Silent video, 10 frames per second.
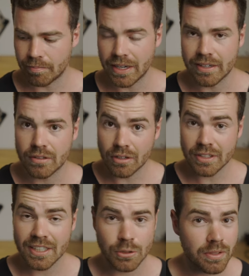my
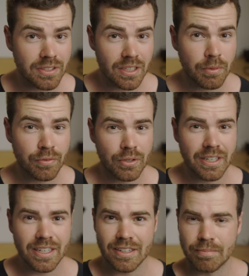context with Cinema
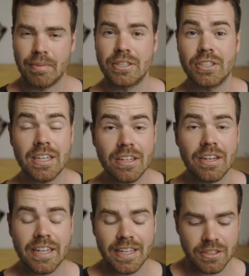4D and my journey
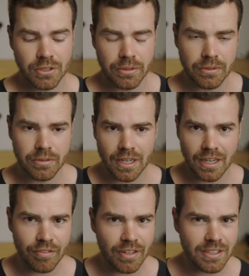learning it so you
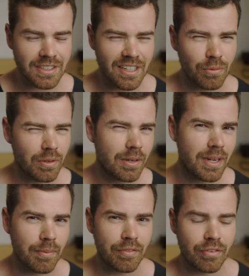kind of understand where I'm
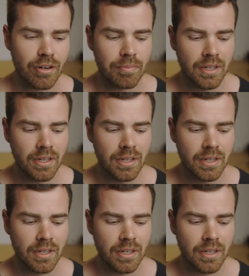coming from.